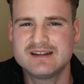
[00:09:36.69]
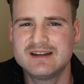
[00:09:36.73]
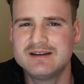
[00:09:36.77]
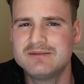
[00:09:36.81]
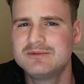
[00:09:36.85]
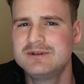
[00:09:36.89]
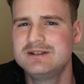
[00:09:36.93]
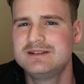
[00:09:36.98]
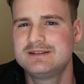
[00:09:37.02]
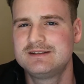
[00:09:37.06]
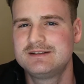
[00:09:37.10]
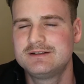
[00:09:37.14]
And
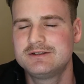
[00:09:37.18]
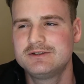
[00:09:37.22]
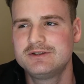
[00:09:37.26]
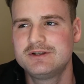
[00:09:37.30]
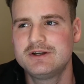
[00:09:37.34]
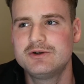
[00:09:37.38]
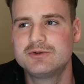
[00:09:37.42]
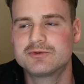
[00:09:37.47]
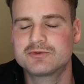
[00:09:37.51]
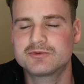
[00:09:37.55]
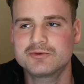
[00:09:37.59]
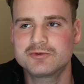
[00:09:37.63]
we still
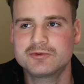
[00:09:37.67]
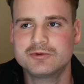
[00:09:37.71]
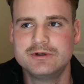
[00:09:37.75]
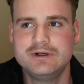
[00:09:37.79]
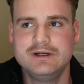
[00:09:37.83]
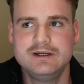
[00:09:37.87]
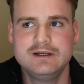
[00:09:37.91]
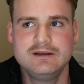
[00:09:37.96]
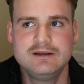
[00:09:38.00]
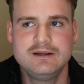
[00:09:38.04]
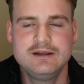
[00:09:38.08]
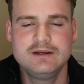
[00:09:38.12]
don't
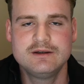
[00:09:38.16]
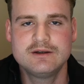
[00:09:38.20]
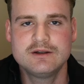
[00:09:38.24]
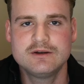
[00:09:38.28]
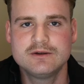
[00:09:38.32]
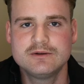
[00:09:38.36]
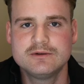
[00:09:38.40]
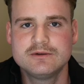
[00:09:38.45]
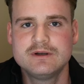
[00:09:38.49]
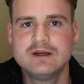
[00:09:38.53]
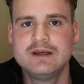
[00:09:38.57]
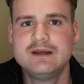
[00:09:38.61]
really
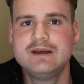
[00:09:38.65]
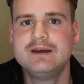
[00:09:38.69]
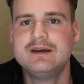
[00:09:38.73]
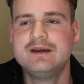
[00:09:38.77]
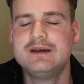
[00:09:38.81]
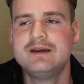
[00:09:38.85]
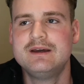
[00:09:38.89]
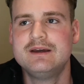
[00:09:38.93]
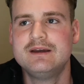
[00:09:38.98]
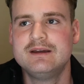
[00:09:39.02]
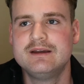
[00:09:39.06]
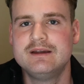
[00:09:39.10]
know,
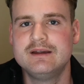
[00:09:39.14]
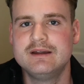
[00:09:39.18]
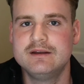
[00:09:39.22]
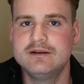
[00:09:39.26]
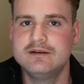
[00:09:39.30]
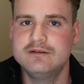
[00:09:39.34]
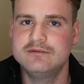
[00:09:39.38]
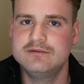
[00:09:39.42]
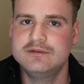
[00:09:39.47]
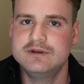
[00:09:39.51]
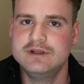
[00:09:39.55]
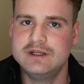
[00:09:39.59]

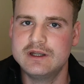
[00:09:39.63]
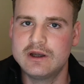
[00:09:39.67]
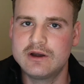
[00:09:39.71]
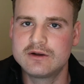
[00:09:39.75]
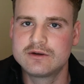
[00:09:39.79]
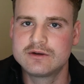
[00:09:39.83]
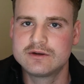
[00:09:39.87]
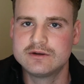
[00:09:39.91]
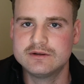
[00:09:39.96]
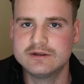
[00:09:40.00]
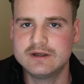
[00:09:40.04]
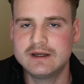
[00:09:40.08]
in
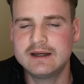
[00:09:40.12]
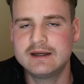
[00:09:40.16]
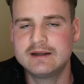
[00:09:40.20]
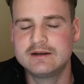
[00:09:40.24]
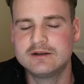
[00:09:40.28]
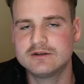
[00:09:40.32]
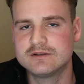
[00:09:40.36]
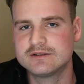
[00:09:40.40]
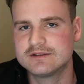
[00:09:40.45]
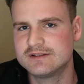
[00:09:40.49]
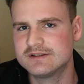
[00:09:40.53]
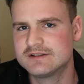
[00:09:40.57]
younger
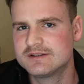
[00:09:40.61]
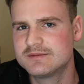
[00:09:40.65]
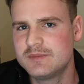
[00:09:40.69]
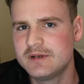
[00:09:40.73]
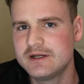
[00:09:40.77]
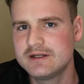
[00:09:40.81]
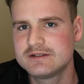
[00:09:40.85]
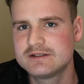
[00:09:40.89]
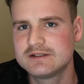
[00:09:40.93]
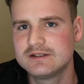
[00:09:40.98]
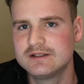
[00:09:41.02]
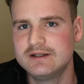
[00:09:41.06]
adults
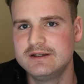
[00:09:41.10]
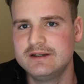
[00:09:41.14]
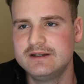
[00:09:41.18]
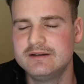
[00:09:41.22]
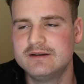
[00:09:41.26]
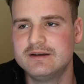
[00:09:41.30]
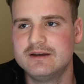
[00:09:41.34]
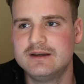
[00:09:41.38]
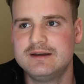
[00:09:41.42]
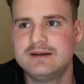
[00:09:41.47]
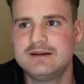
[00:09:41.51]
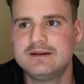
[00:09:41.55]
especially,